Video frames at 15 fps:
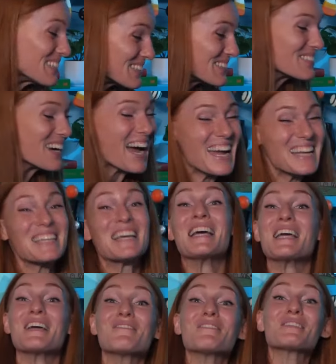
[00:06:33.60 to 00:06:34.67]
right.
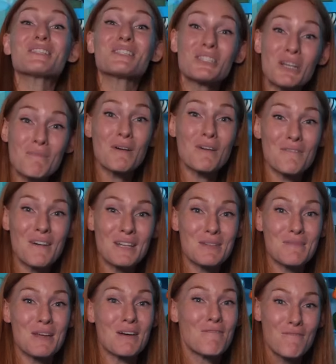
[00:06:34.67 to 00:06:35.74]
It was super fun to
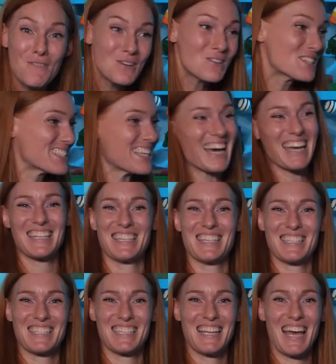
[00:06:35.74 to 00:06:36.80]
be a food
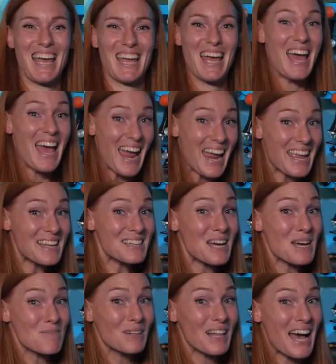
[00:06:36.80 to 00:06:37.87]
scientist today. And
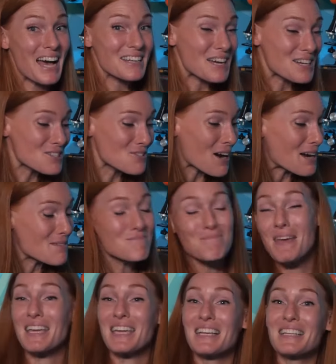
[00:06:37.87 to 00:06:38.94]
I'm glad I tried
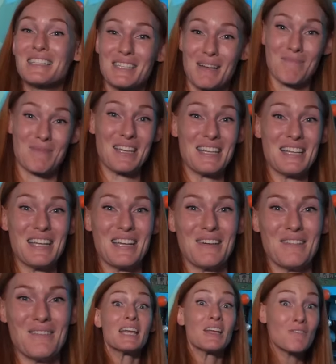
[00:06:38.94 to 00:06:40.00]
making something
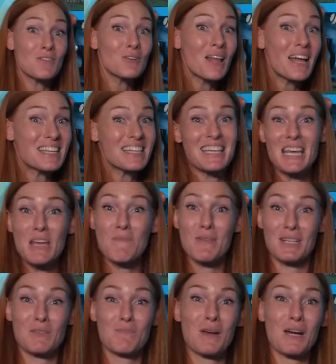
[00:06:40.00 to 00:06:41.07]
new. If you'd like to keep
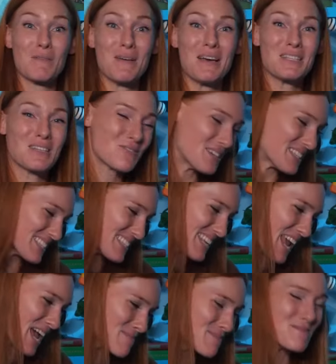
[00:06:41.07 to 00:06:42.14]
experimenting with
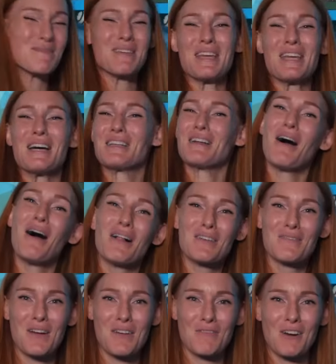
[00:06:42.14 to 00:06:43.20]
Sam and me and all
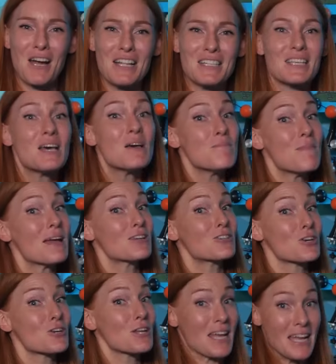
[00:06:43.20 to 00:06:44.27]
of our friends, make
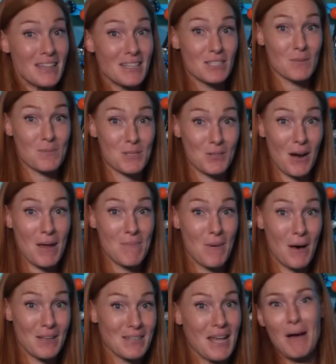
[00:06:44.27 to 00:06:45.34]
sure to hit the the subscribe
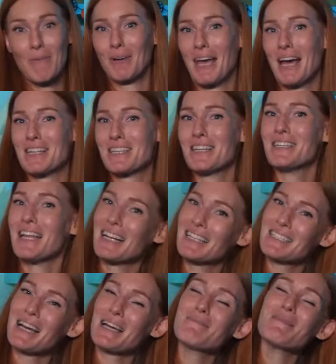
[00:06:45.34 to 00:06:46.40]
button, and we'll catch you next
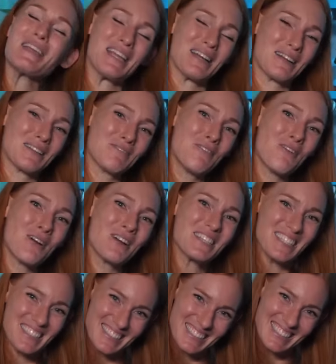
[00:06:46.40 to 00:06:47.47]
time here at the
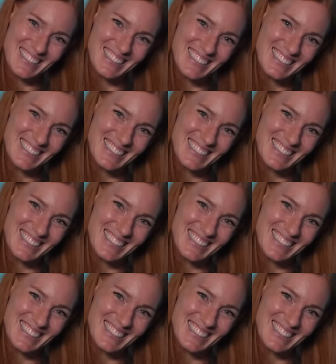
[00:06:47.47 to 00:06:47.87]
Fort. See ya.